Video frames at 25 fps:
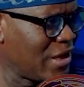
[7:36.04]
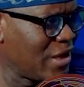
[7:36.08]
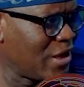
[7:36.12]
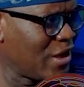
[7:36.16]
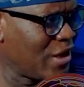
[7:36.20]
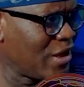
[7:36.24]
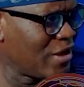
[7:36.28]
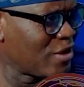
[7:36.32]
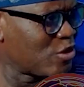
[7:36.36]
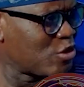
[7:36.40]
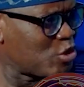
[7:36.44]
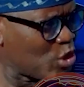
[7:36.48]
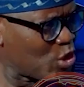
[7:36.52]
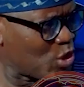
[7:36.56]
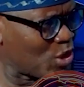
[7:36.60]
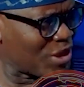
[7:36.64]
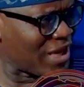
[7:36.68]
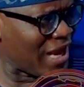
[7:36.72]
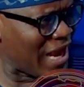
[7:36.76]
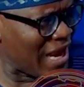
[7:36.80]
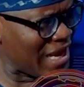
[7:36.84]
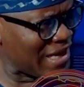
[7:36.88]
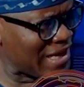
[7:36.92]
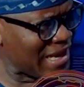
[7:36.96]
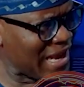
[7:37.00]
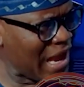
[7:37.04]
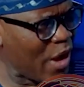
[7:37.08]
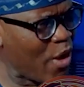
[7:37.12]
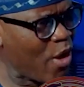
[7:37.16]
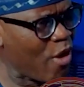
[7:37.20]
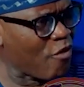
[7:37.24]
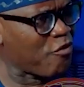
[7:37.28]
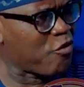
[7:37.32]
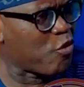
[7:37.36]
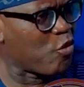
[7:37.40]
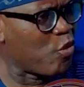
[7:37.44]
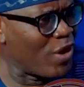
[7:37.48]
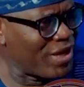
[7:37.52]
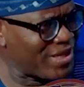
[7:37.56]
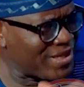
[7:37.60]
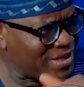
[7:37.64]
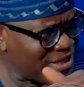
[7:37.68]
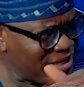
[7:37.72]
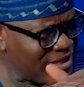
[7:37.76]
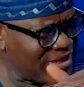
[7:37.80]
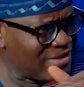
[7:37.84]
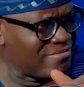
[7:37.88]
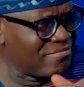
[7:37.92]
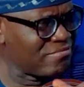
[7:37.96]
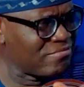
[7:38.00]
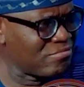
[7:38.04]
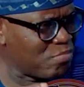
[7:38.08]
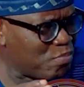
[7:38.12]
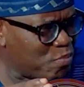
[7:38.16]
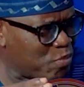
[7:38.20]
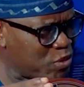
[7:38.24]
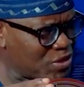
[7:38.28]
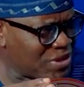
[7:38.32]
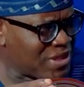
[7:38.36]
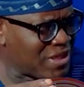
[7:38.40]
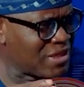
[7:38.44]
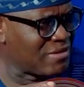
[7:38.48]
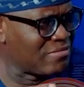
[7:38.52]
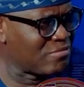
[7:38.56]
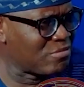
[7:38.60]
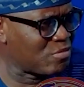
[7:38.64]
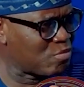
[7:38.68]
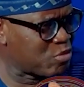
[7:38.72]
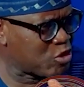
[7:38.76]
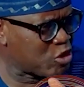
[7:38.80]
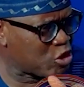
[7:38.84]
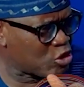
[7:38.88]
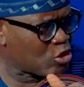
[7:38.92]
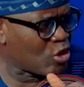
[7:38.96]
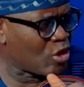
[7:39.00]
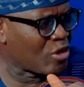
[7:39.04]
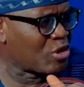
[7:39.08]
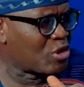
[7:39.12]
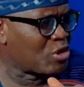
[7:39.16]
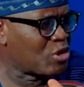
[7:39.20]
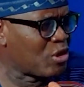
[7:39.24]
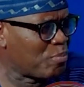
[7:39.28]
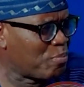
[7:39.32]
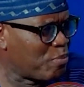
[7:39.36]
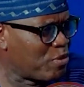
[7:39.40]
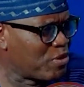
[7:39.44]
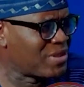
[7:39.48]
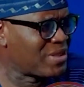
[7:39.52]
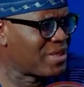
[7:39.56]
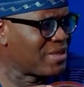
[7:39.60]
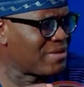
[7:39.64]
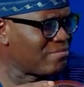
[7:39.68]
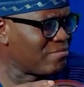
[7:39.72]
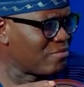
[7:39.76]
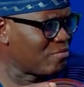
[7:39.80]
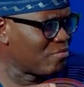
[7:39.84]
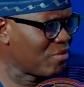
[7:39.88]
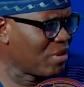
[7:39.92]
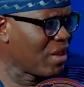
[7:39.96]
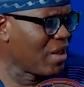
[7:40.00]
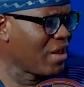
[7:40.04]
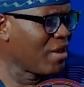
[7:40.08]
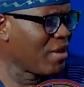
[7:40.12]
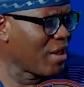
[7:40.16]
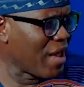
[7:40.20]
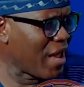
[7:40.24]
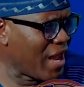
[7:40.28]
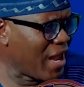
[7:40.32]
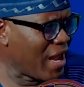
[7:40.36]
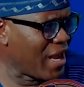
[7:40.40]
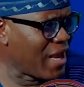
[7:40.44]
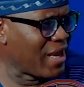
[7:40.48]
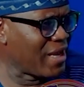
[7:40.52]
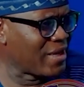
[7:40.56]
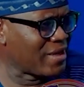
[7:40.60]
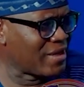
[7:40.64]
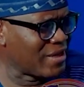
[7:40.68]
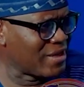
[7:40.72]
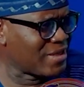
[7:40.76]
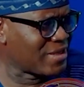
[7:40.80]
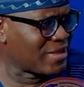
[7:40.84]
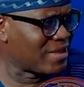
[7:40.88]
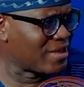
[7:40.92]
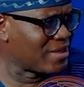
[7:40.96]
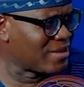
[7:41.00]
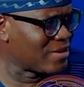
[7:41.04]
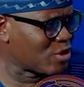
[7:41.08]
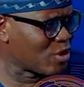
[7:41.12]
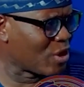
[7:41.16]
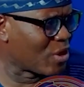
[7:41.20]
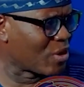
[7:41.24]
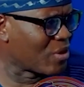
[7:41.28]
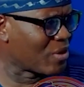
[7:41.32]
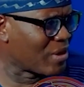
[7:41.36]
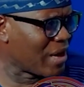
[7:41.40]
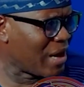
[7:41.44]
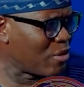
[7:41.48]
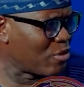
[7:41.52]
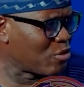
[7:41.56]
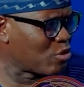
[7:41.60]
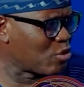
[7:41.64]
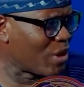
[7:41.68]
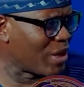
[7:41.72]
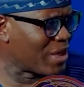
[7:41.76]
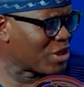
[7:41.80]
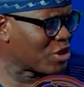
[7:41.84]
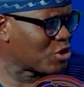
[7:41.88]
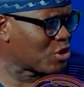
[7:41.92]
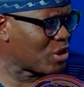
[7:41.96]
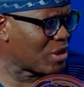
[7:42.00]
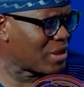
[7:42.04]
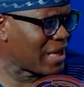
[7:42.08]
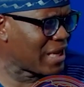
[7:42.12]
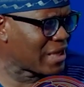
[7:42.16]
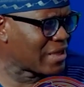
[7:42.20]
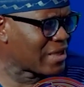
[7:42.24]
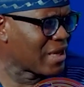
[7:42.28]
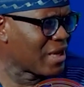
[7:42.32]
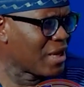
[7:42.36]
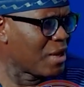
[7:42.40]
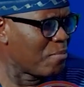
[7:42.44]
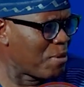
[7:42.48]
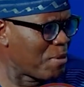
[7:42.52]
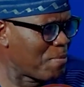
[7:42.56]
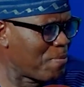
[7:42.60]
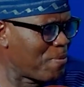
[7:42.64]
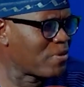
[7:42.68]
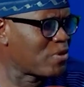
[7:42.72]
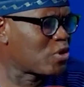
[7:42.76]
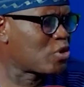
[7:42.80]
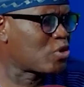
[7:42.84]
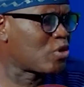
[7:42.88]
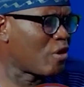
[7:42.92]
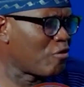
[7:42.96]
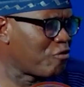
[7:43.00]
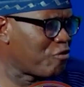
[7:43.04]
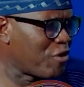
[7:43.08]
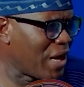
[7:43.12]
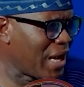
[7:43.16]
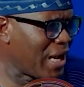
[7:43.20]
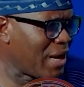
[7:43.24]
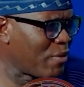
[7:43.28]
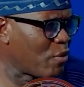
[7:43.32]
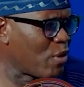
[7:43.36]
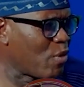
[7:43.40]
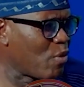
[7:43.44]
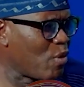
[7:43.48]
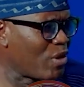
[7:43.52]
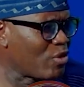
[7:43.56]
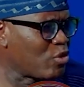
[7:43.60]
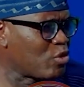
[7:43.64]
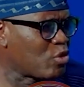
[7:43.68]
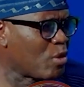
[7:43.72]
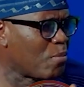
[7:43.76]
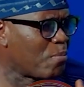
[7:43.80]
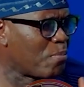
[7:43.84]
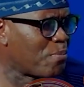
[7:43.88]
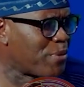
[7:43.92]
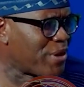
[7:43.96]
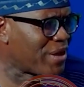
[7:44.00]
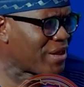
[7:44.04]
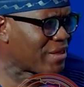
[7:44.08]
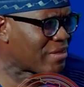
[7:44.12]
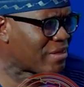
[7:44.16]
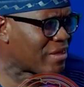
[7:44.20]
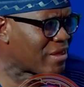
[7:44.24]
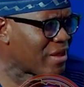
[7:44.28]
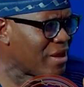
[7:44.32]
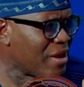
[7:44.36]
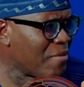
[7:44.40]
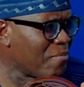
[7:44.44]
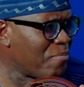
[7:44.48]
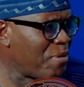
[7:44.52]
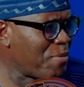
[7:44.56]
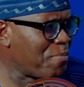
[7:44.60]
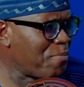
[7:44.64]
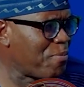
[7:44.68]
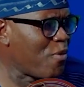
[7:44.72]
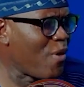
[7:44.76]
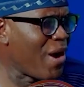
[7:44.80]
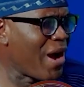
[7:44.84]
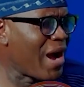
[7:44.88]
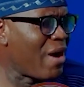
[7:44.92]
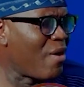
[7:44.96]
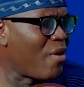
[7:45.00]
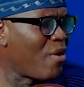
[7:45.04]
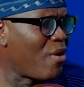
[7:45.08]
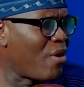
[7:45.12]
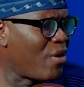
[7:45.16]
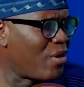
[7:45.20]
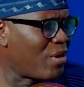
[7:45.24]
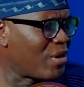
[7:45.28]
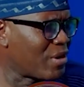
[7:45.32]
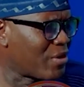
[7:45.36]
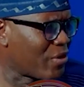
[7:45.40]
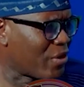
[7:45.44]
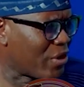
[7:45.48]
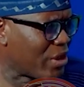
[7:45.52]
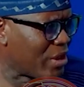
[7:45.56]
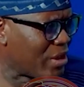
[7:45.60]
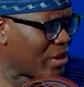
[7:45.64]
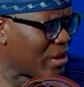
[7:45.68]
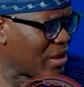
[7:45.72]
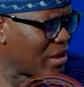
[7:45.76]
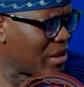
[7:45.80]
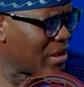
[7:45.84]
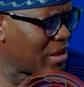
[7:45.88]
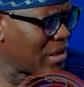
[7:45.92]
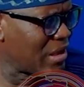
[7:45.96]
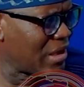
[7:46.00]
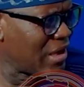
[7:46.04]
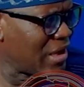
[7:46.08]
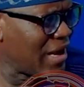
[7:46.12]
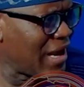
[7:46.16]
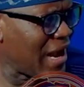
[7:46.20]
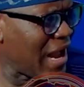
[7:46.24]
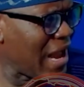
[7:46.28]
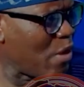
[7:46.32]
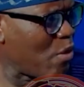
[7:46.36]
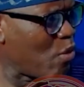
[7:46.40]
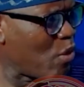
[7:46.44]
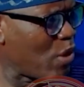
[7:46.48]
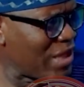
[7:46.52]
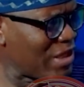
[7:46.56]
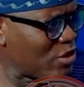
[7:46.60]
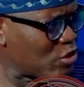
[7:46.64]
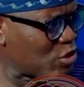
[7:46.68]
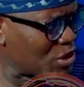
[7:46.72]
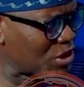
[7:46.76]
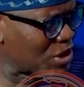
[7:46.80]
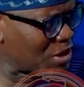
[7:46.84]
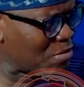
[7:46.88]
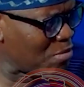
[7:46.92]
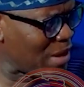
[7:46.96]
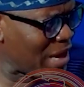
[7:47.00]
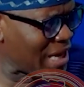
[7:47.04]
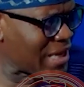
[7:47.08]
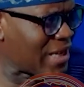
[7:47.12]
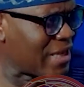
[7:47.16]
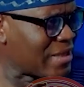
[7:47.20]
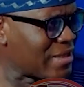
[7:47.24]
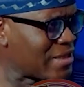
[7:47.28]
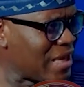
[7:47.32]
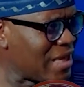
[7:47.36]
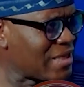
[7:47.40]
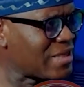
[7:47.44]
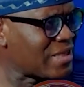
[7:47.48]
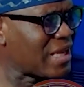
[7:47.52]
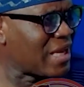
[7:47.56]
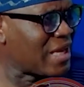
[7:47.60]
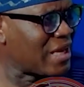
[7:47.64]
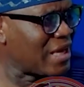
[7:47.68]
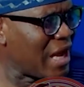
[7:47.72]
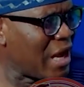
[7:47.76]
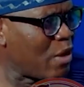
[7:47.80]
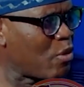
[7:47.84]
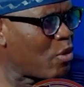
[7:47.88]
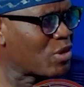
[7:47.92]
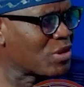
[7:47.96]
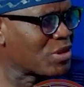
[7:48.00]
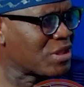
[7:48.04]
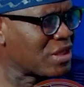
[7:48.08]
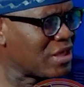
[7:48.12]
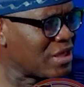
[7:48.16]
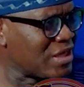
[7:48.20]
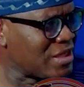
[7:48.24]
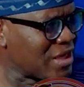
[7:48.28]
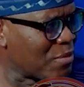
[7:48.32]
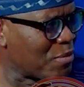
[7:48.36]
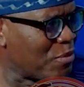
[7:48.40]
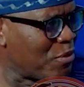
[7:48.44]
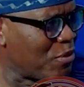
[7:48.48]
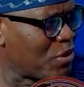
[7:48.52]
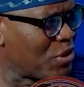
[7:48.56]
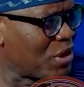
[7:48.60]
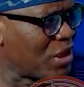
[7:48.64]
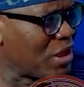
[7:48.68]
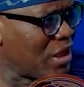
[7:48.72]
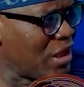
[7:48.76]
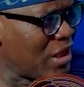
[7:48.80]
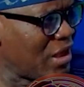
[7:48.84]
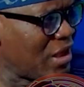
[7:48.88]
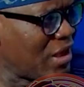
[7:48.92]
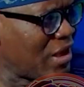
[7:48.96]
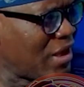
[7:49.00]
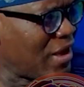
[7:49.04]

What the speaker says: So the idea of waiting, putting these things on ground to ensure that people suffer, we want to breathe. People are hungry. I went to the market. Yesterday I was in Ijebu-Ode.